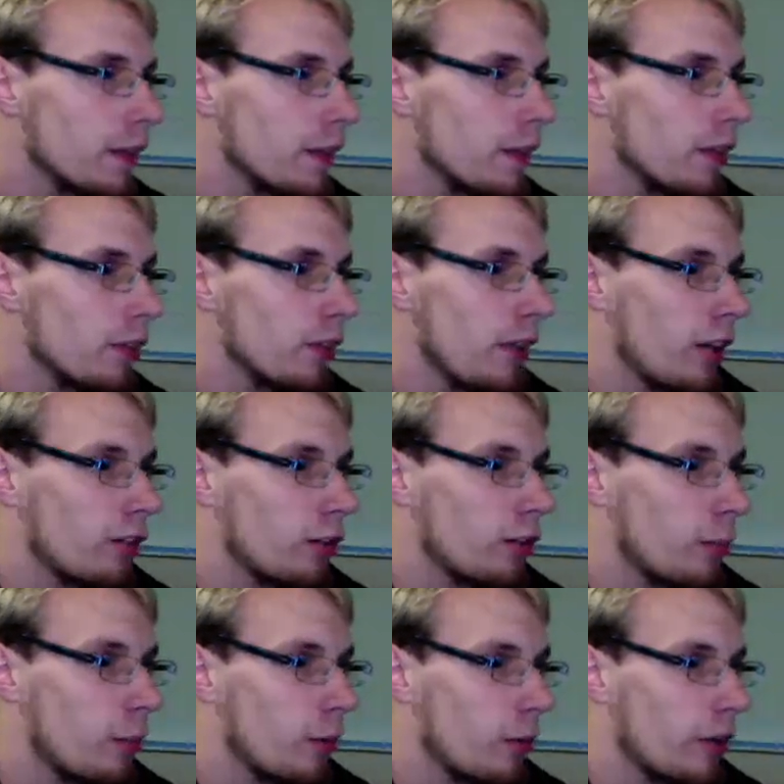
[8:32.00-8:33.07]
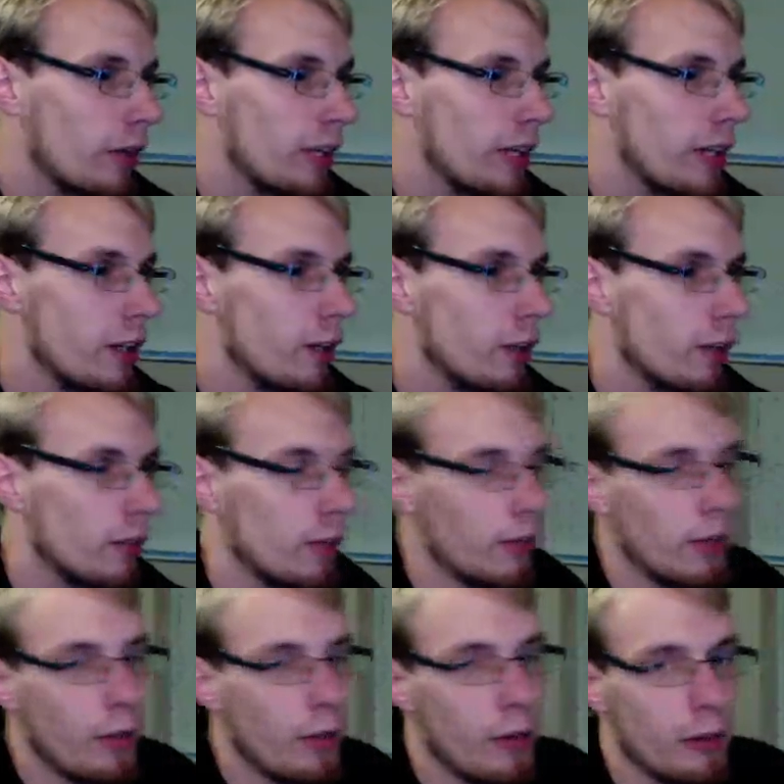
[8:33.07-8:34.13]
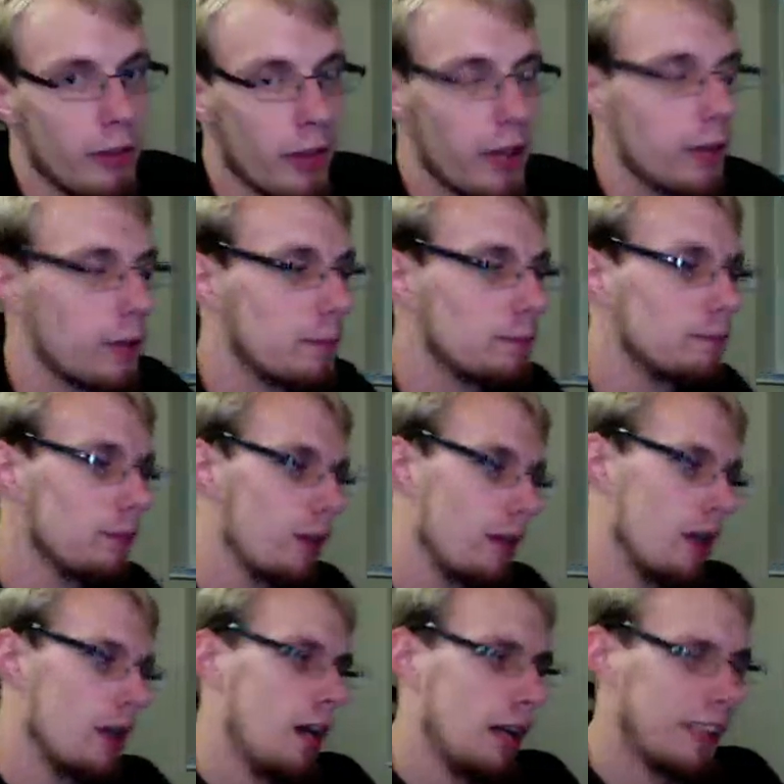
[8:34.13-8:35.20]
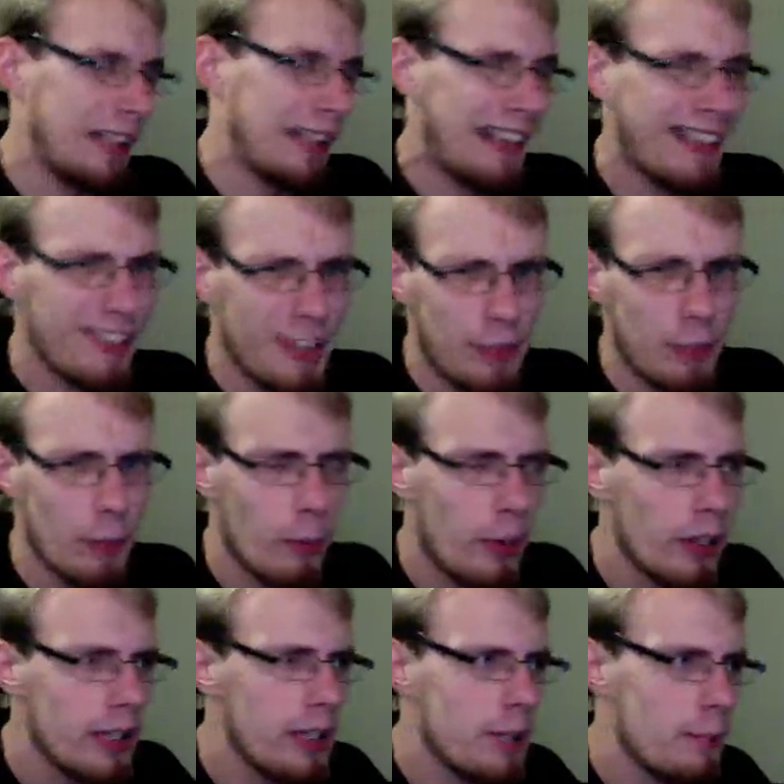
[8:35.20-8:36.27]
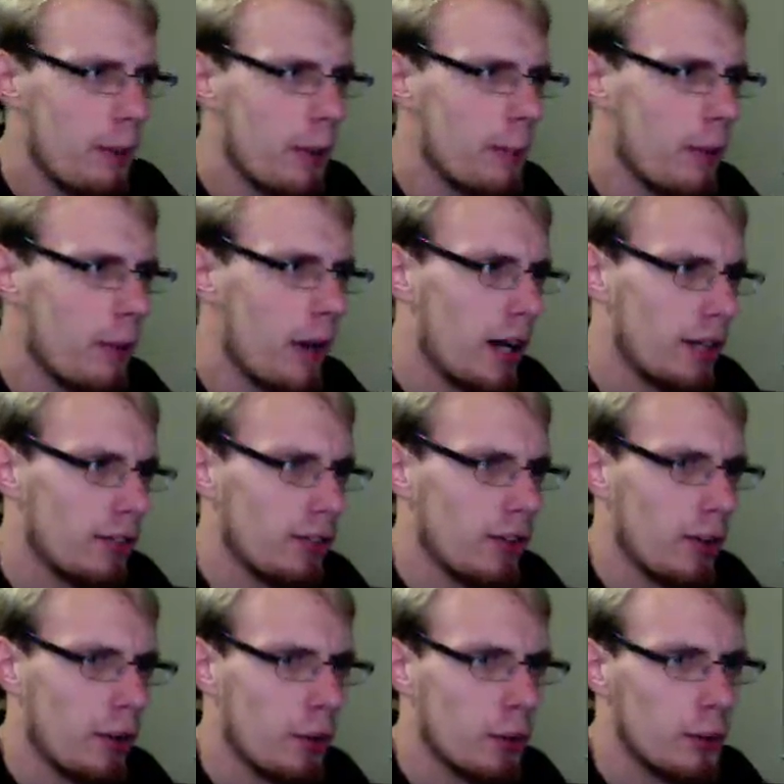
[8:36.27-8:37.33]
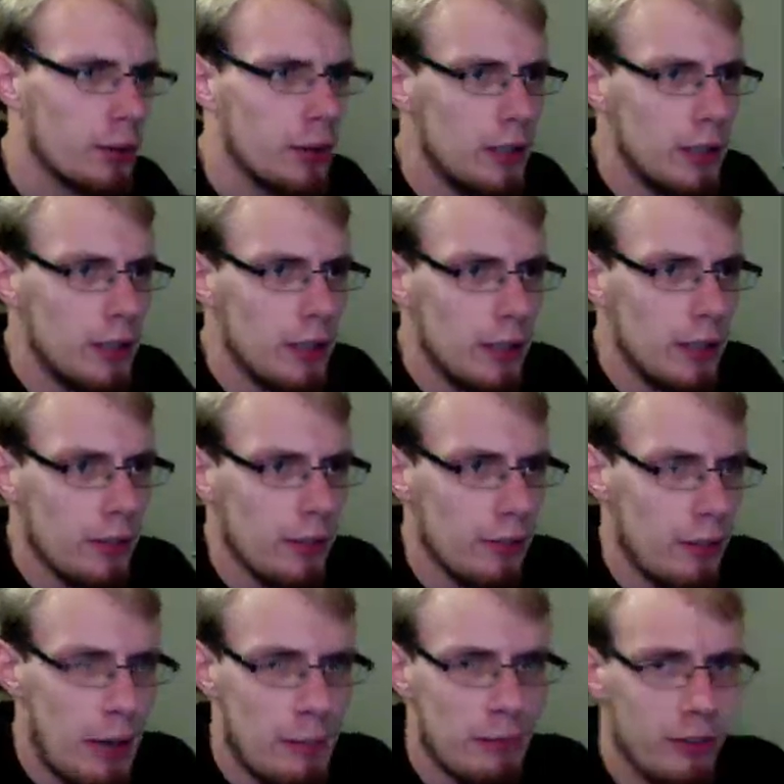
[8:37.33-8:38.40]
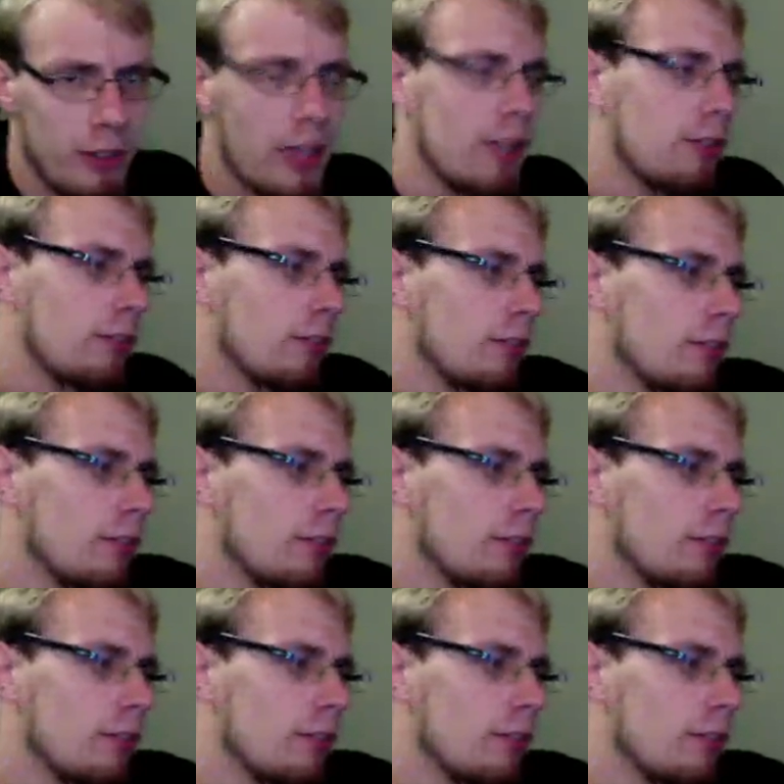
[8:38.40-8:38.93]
this texture border here than over there. And like I said, we're working in Mudbox, so the ramifications of